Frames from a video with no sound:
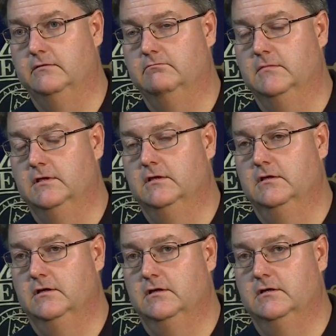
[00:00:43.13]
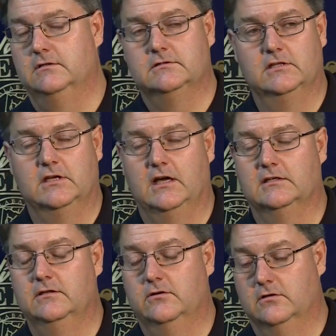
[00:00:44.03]
had
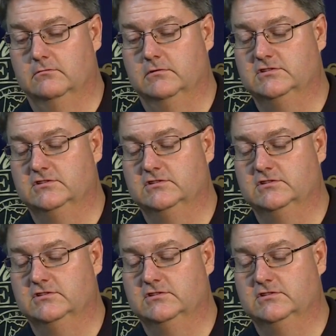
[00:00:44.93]
concocted or